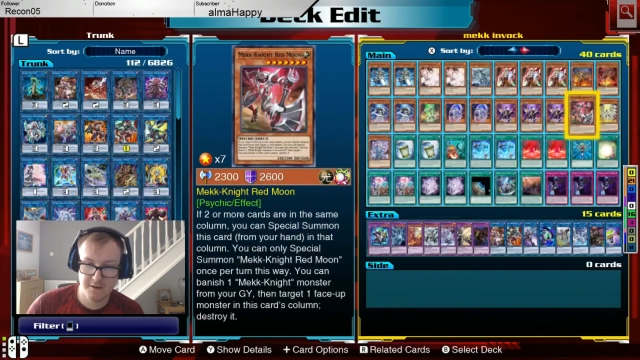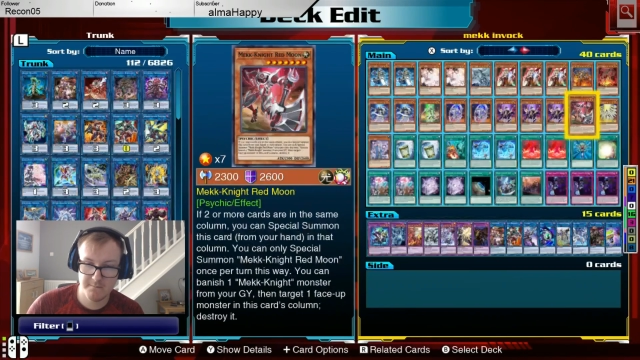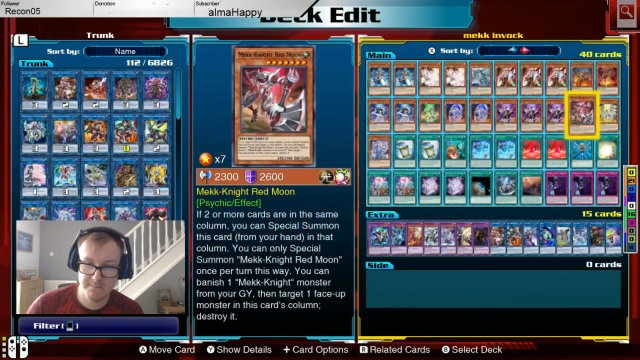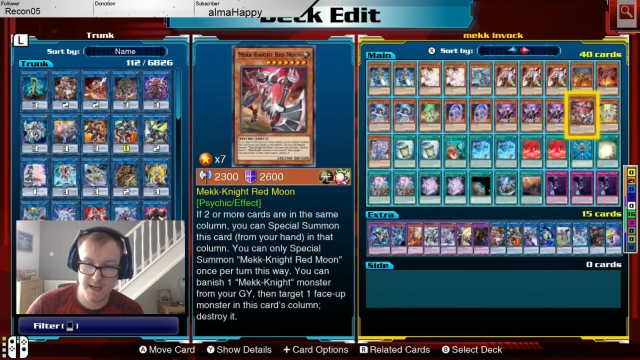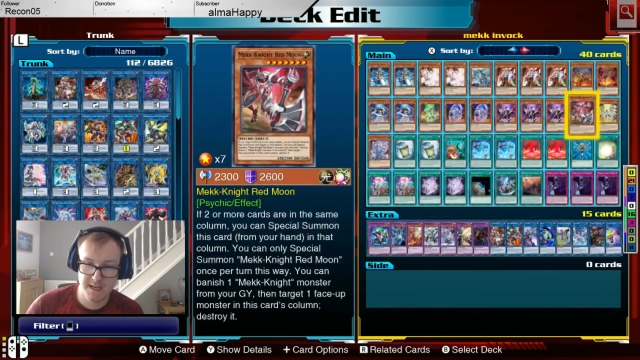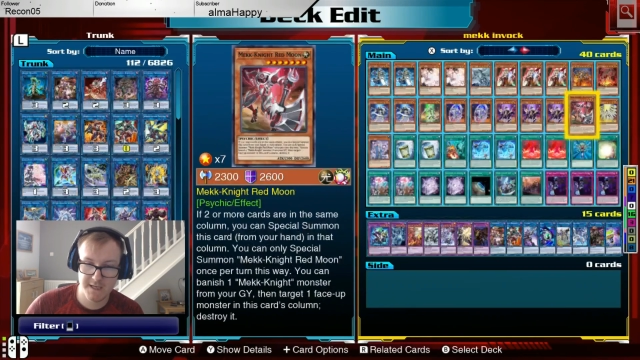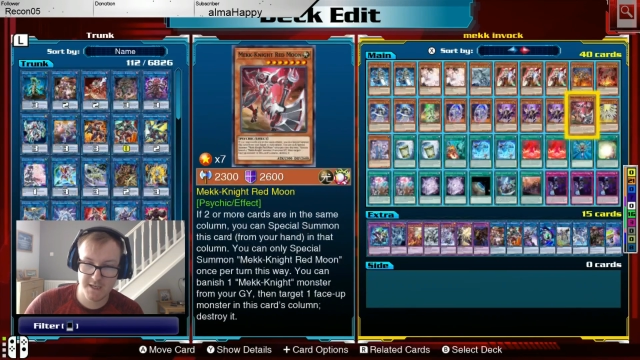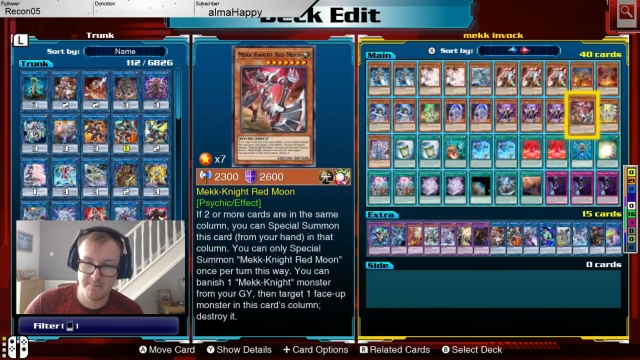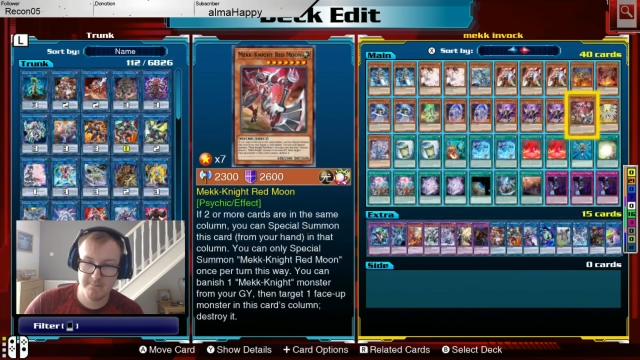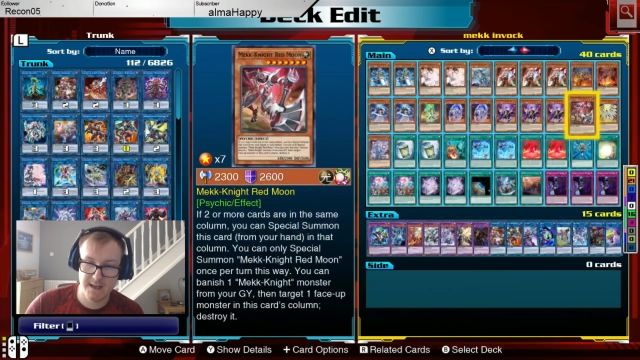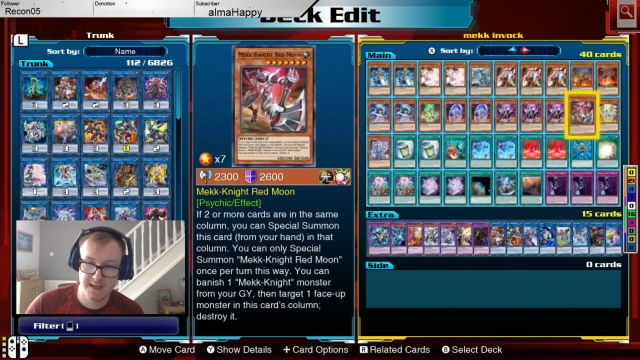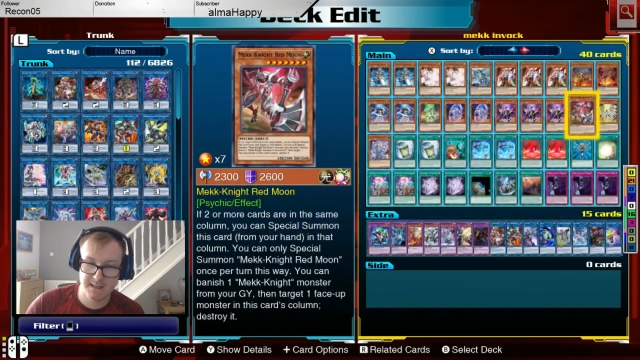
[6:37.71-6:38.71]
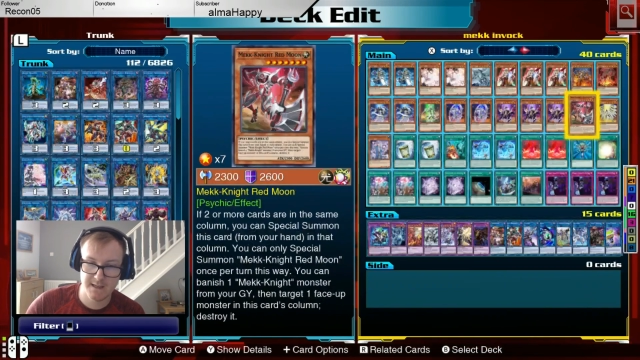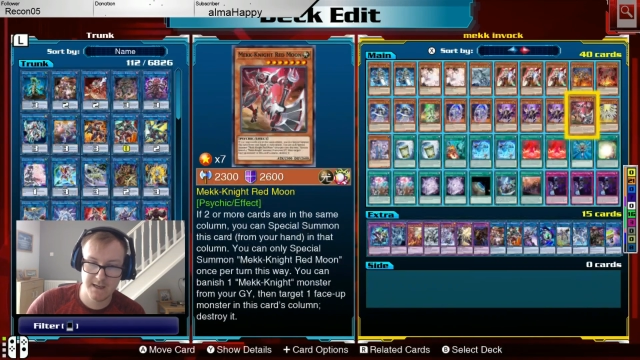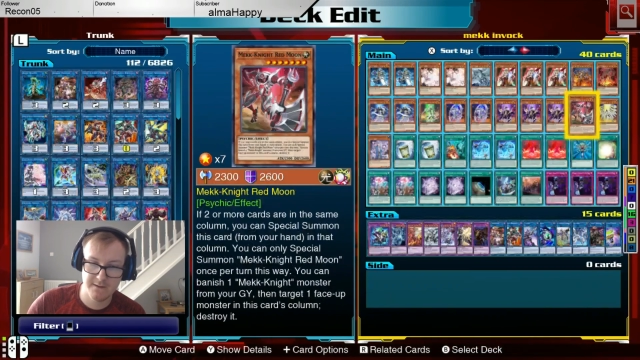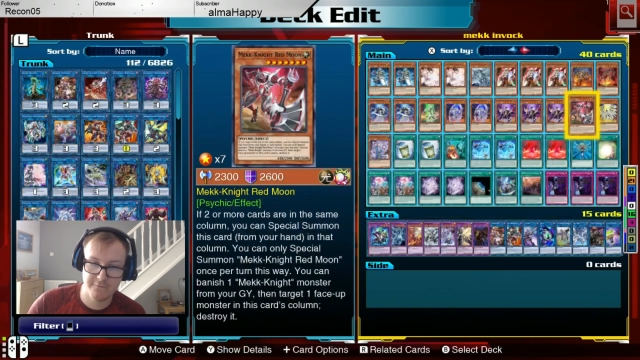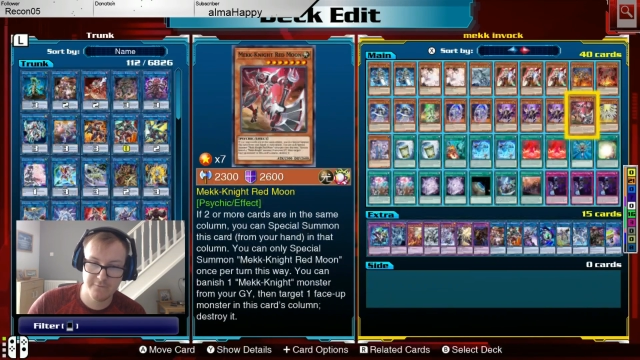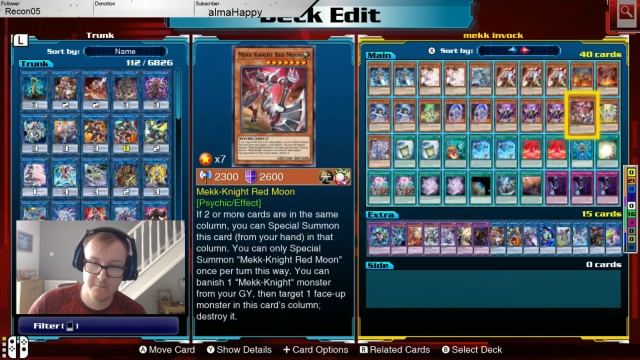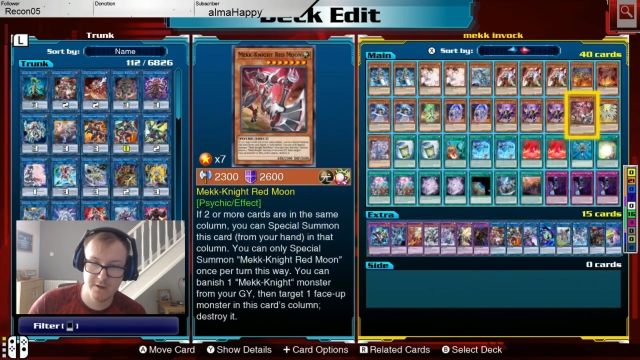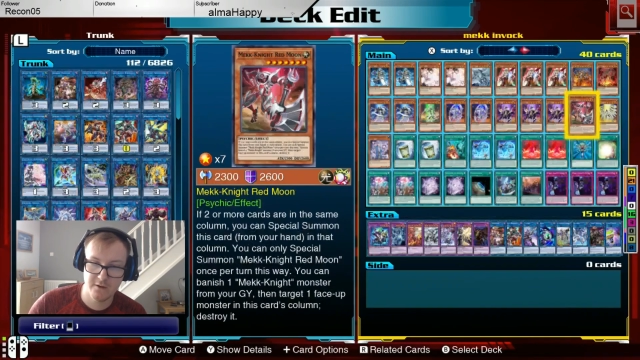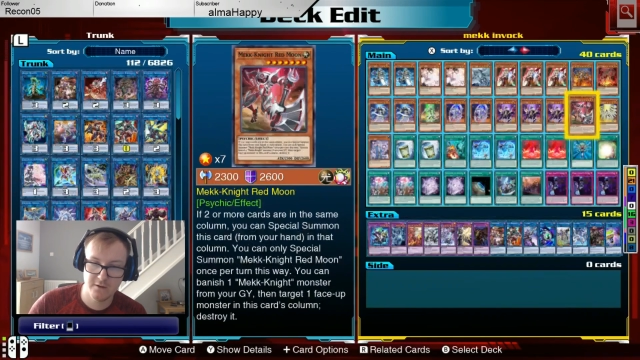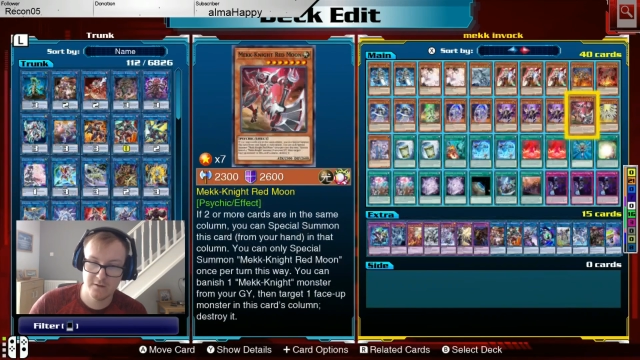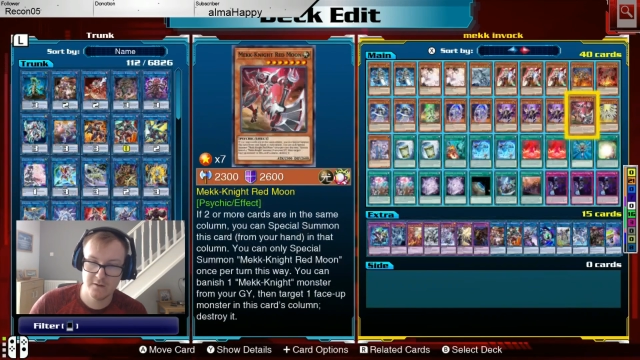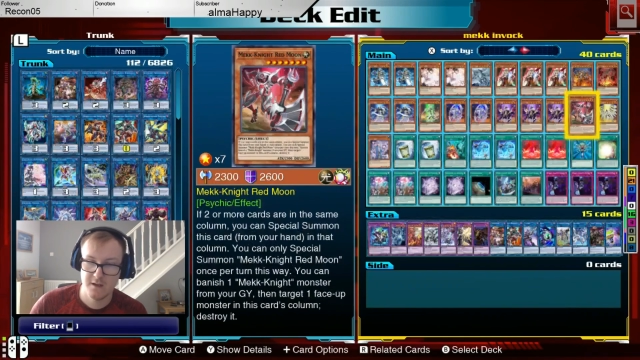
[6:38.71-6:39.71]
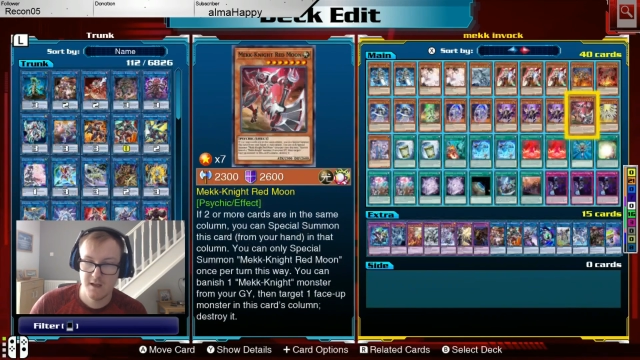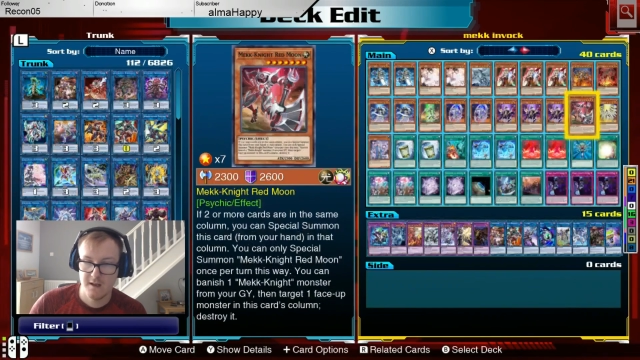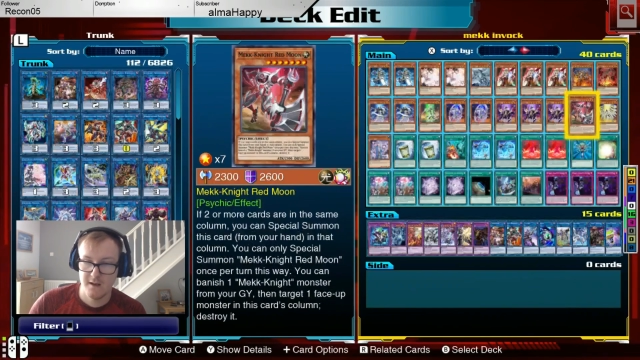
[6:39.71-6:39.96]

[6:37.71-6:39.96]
can banish a Mekk-Knight from your